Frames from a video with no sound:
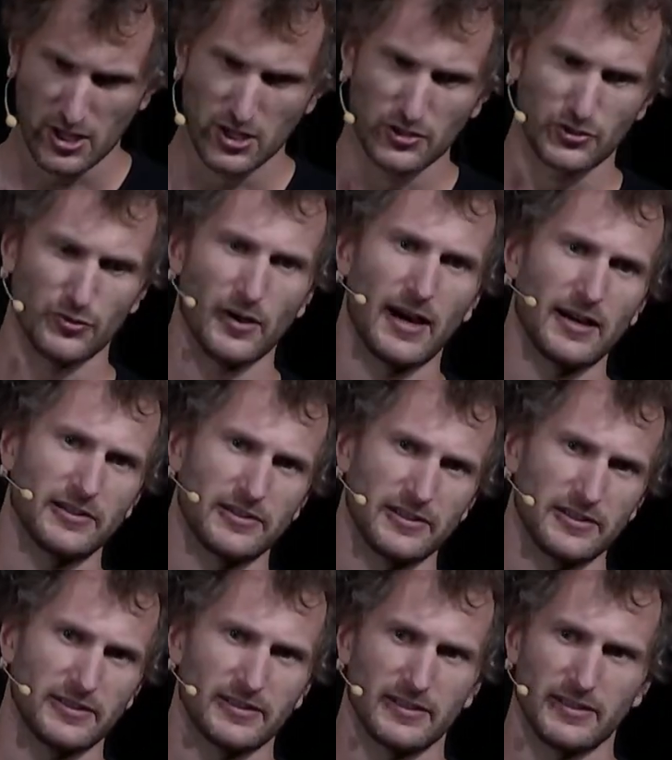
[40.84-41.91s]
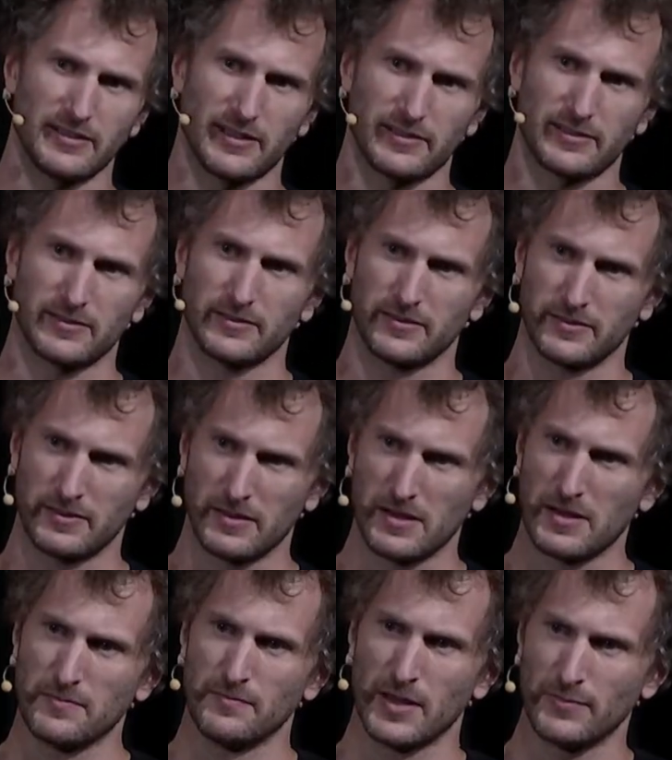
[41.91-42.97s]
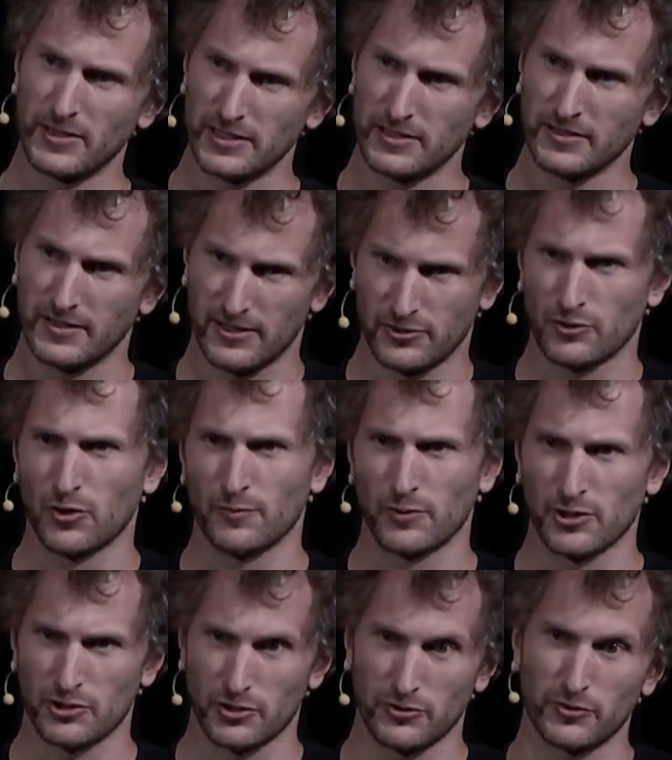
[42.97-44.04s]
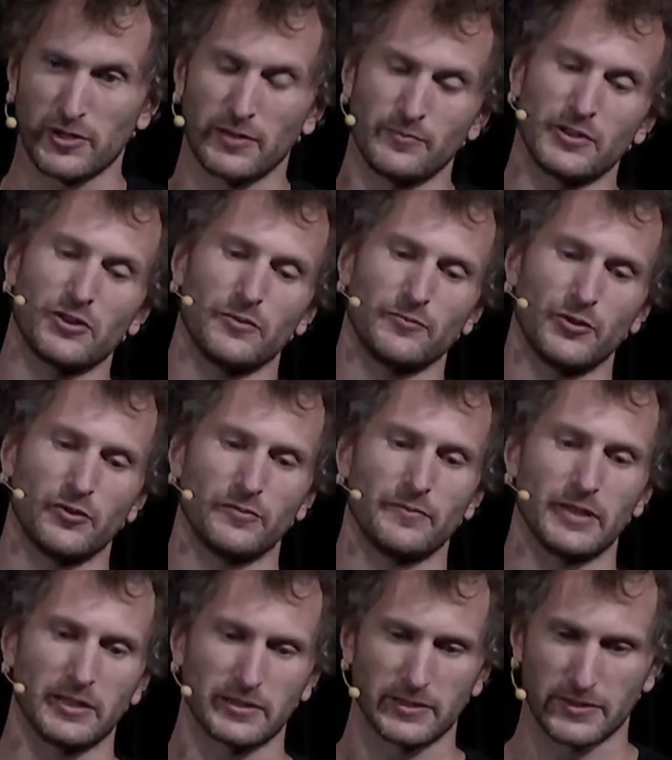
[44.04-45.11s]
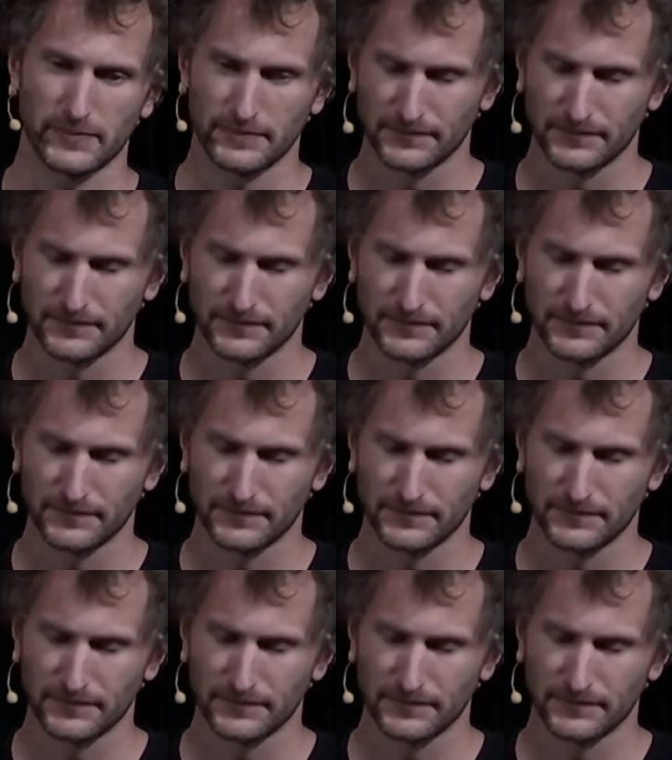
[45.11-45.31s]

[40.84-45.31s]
the idea is that maybe as a corporation, you can become your own bank.